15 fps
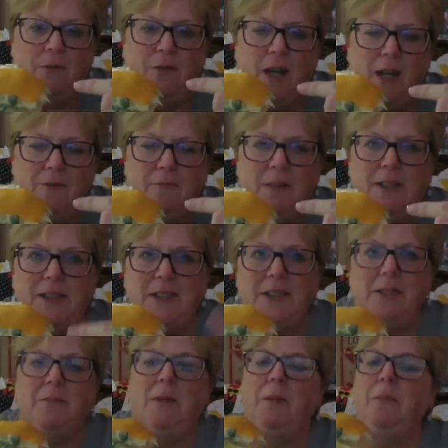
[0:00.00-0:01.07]
5
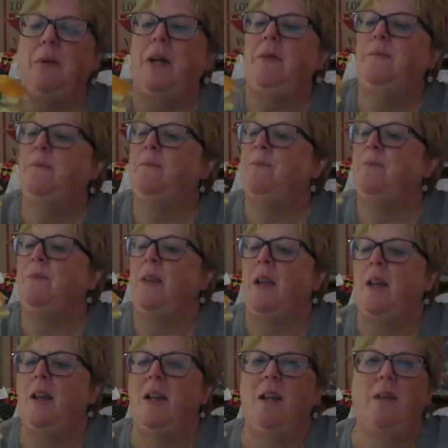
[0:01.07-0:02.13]
pieces of my bread,
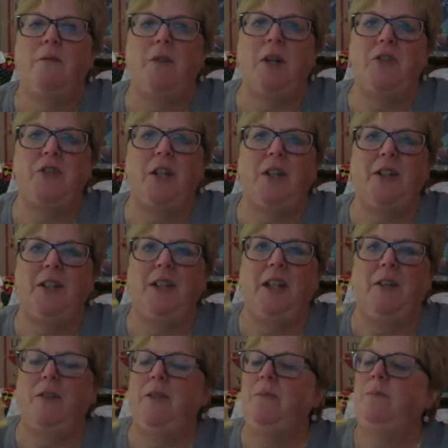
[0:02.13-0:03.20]
fresh out of the
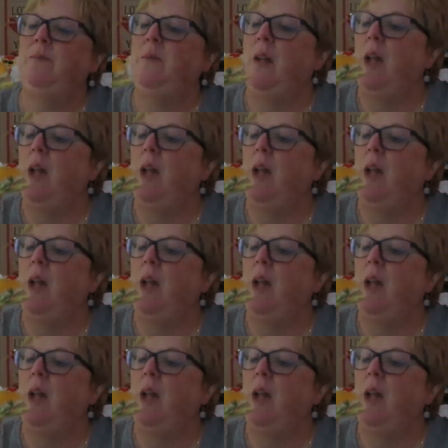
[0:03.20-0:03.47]
oven.